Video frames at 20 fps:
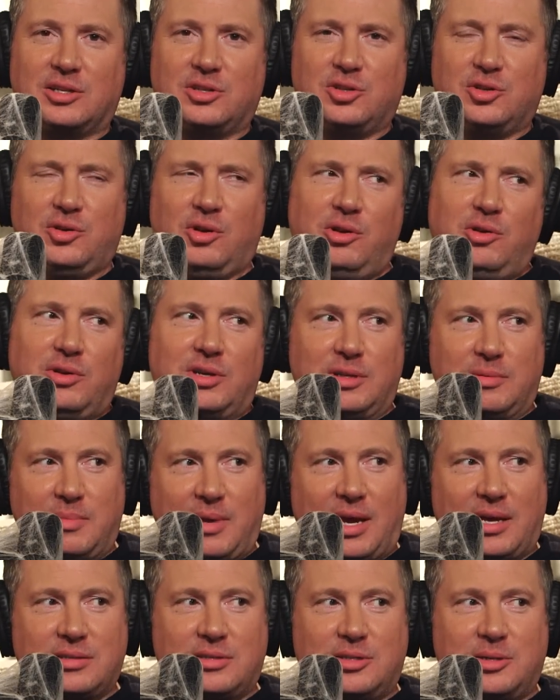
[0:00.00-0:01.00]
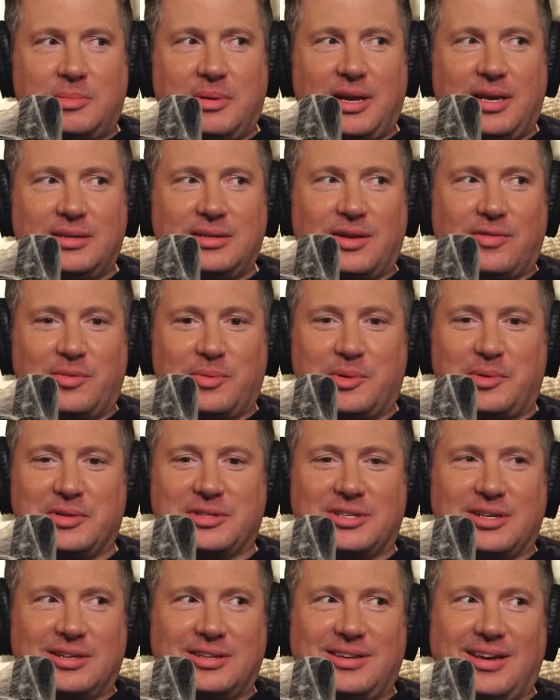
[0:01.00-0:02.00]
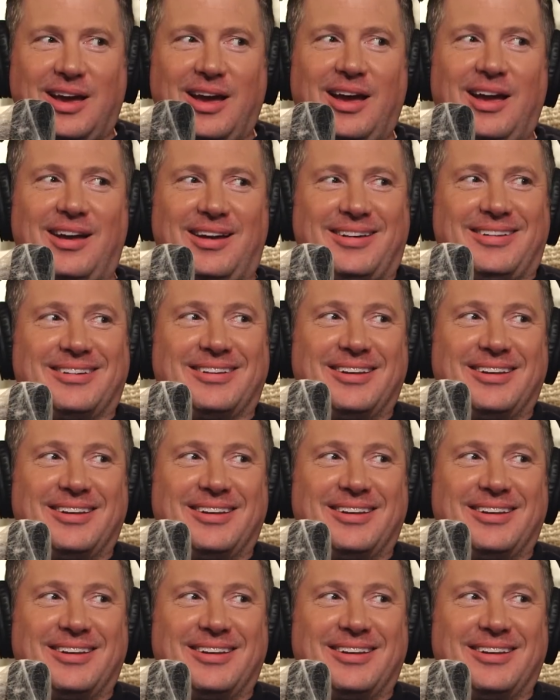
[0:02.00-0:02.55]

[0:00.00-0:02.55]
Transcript: "Do you know you can masturbate?" and everybody was like, "Yeah."